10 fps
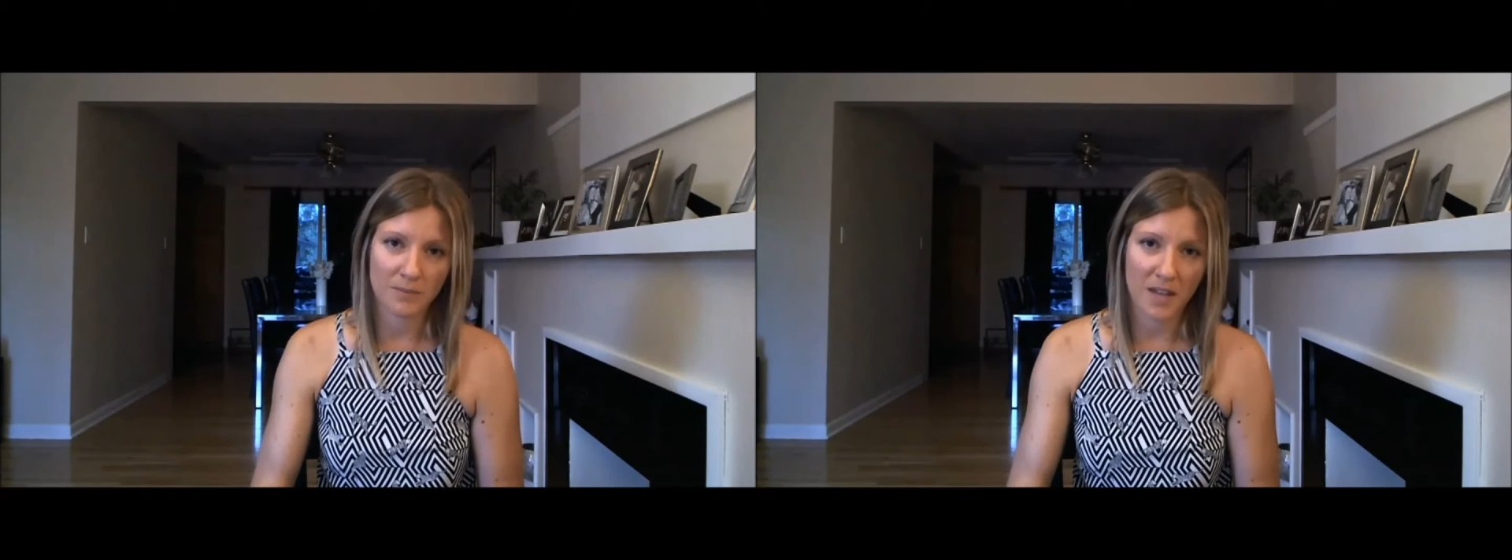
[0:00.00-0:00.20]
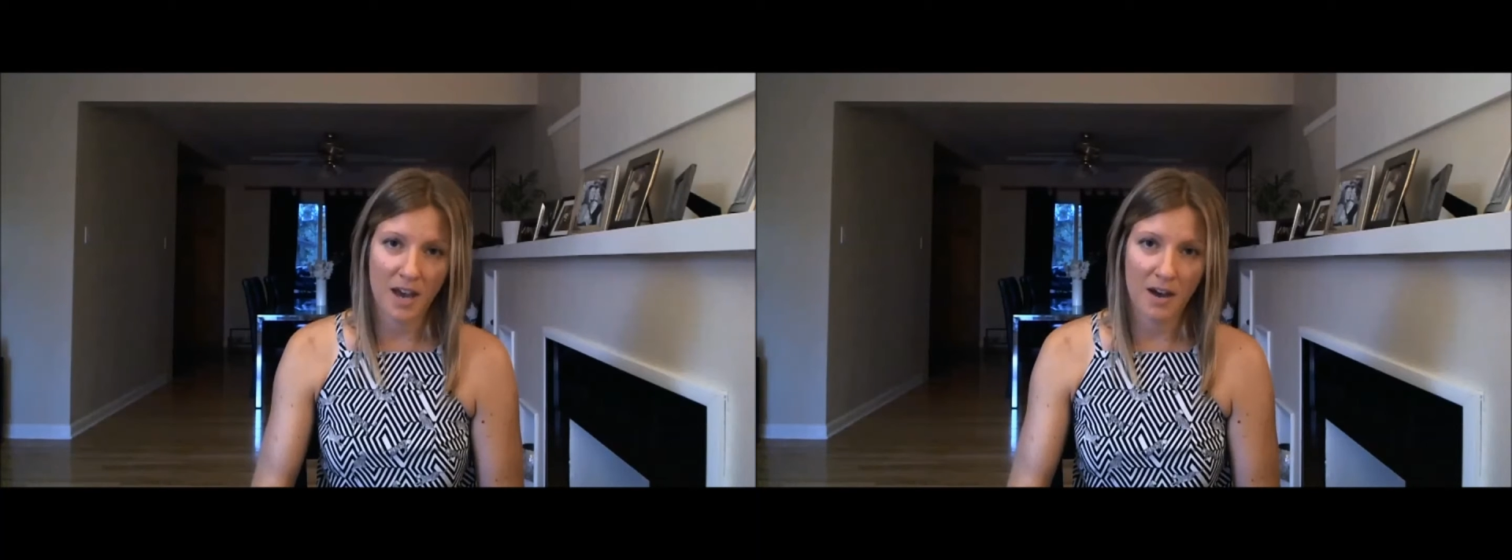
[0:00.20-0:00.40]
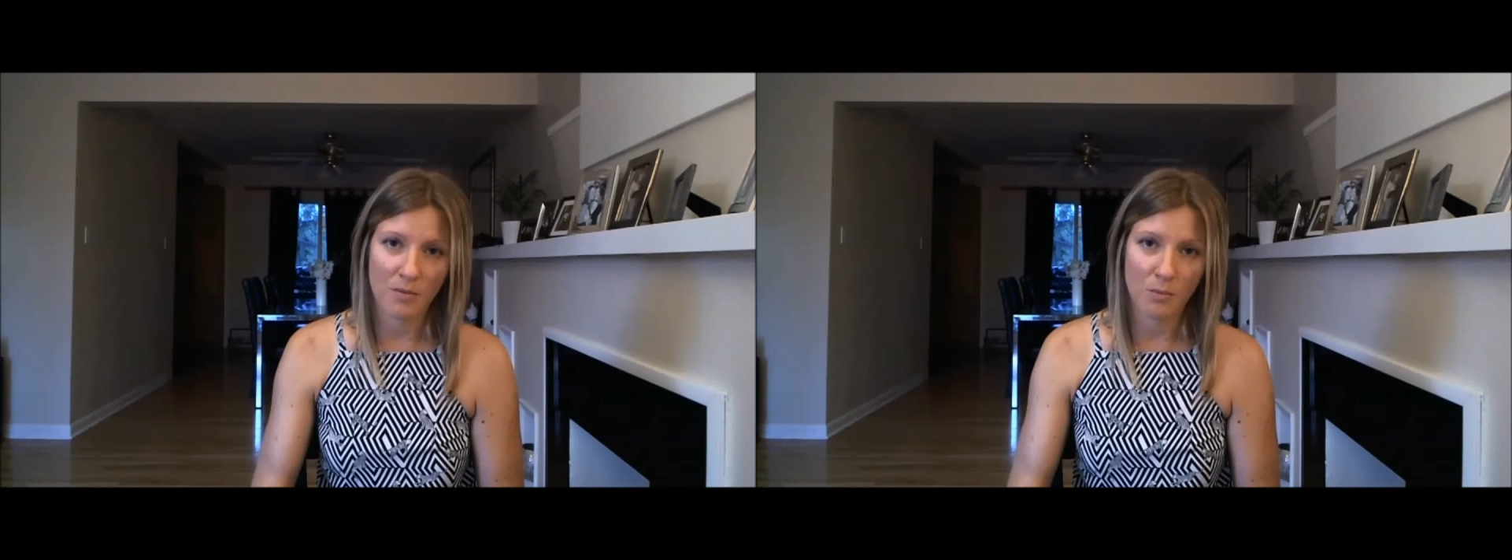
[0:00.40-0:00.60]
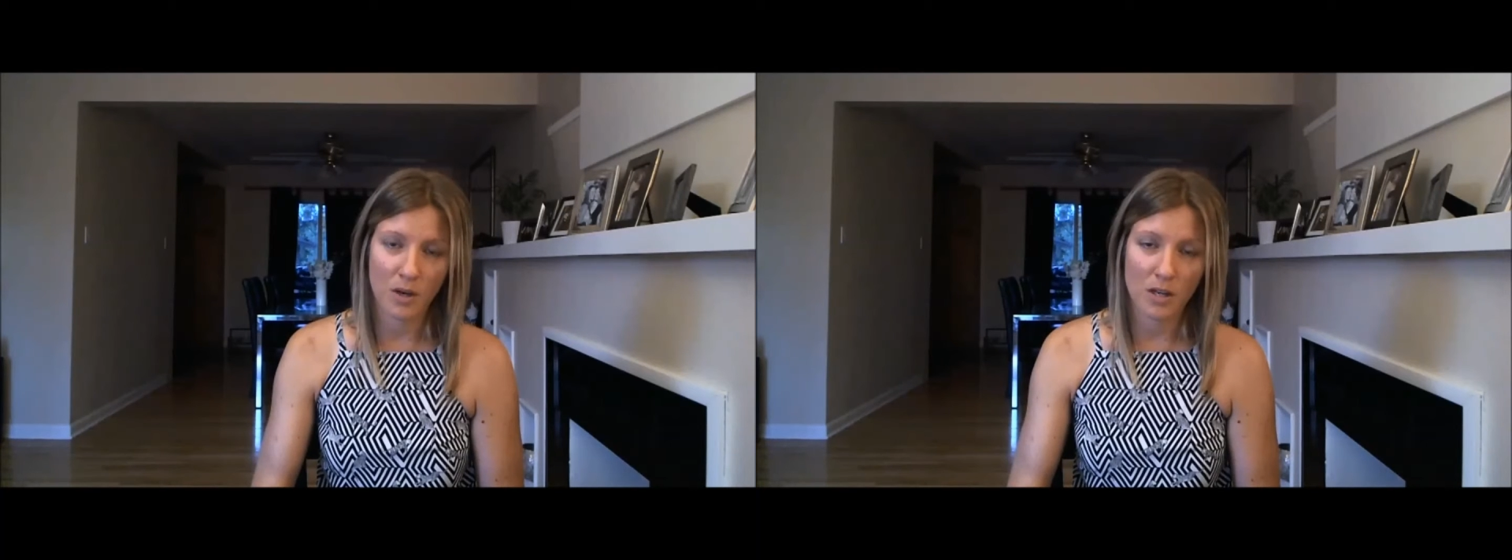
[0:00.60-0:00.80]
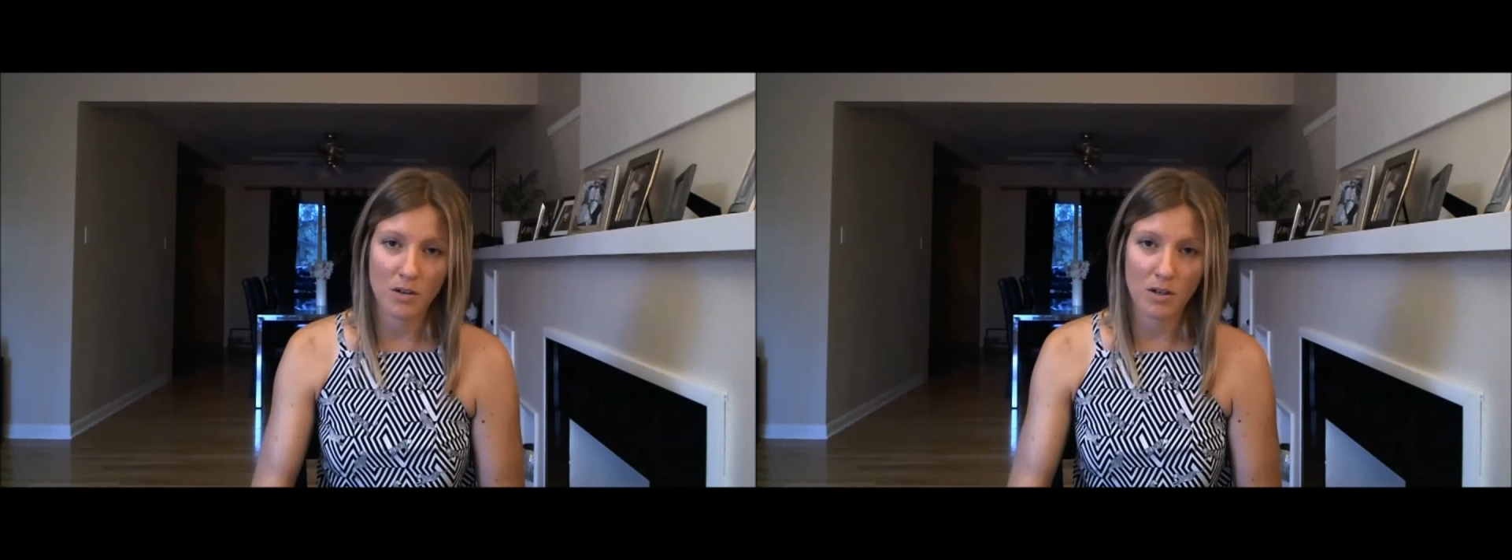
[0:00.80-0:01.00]
and
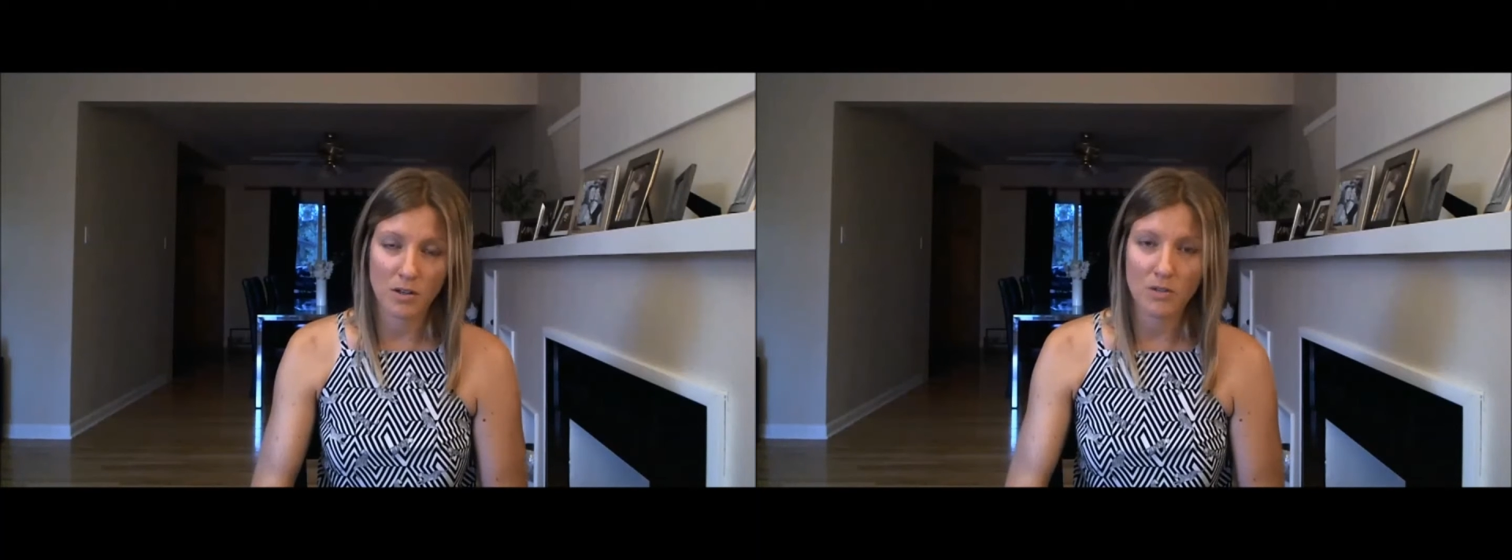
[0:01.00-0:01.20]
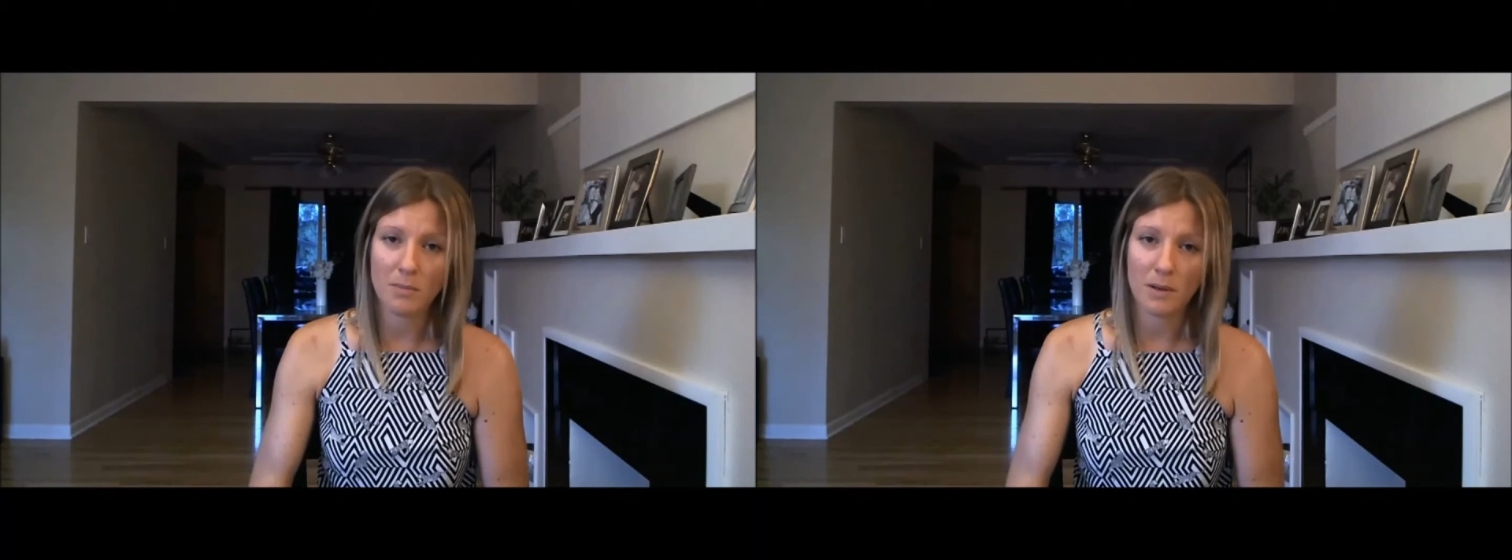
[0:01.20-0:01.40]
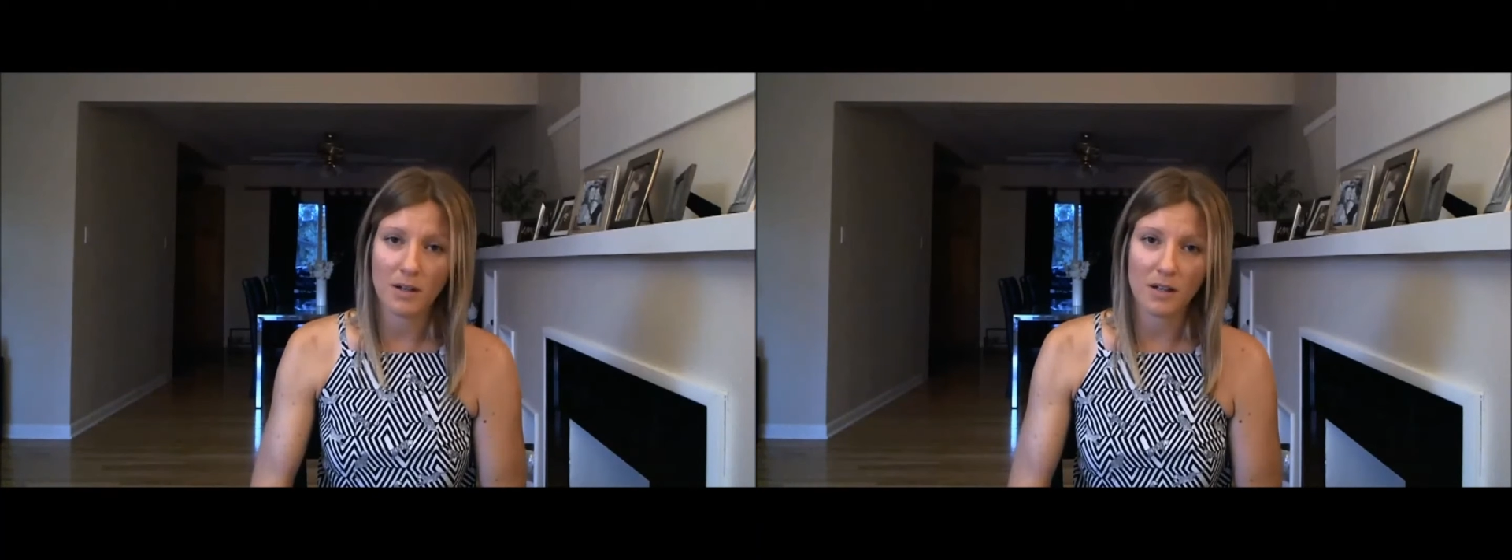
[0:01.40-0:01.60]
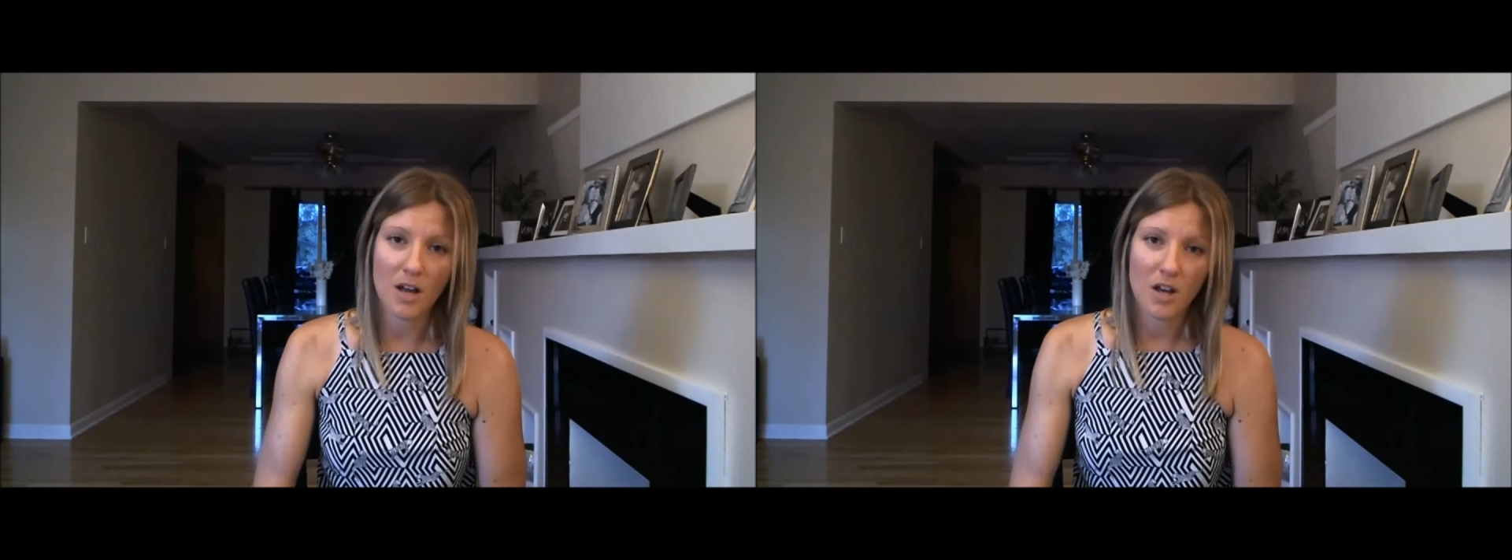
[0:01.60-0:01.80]
what you can do about it.